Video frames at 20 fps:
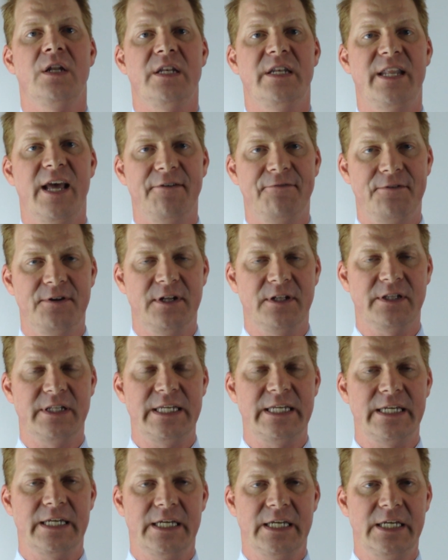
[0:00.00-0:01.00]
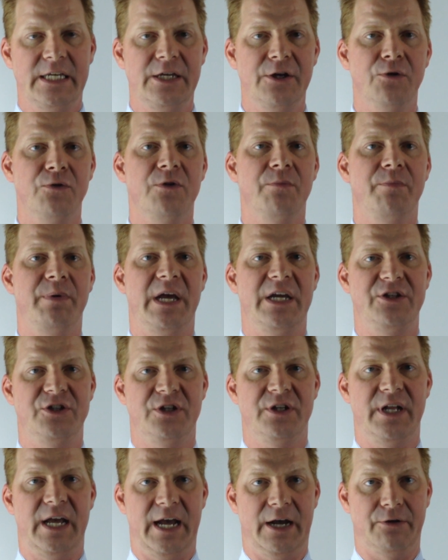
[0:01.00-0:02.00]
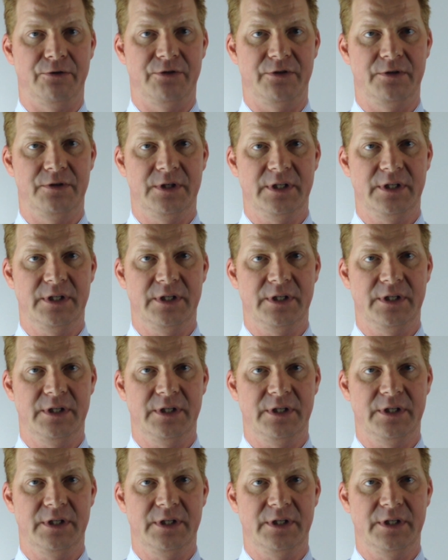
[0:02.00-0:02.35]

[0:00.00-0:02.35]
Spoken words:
definitely hear the patient out.